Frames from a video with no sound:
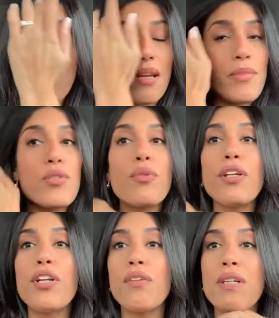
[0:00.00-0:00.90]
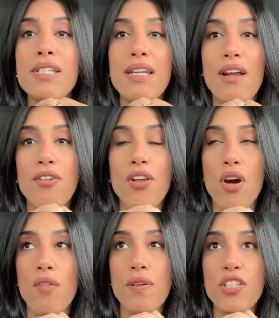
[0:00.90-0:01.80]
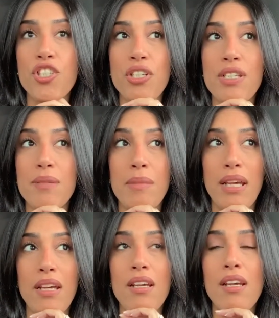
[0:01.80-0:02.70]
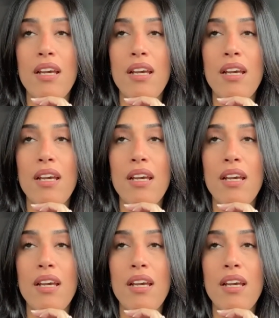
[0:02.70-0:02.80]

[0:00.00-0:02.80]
I'm just really nervous and I don't know if it's just me.